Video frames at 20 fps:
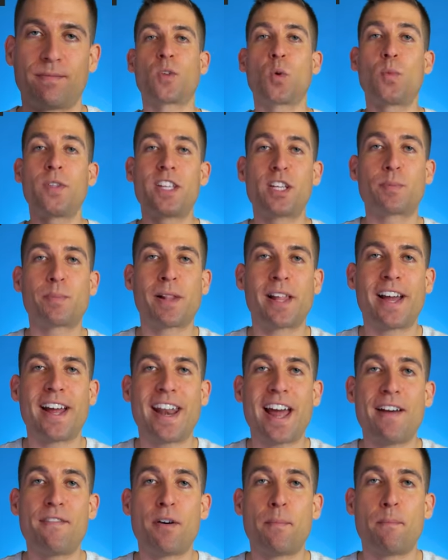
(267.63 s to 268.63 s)
With this
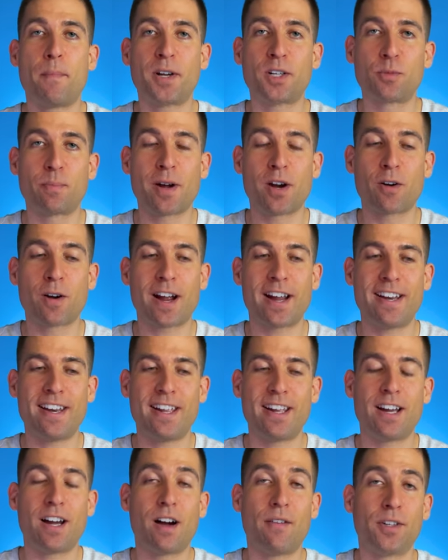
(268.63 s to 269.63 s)
plan, I have a much better
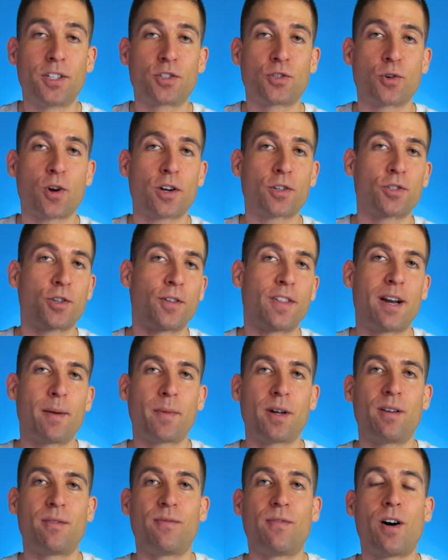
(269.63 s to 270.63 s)
idea of a structure that I'm
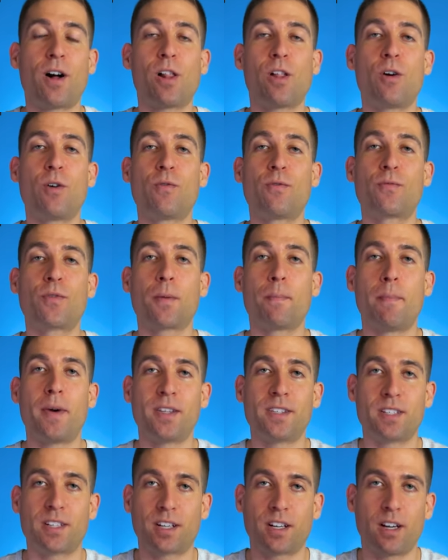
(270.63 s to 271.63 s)
going to follow for
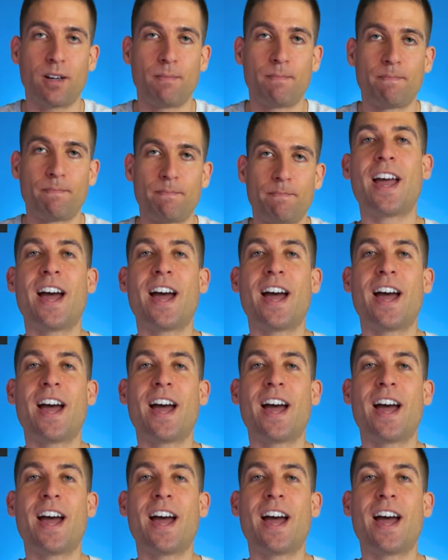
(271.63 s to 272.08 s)
months to come.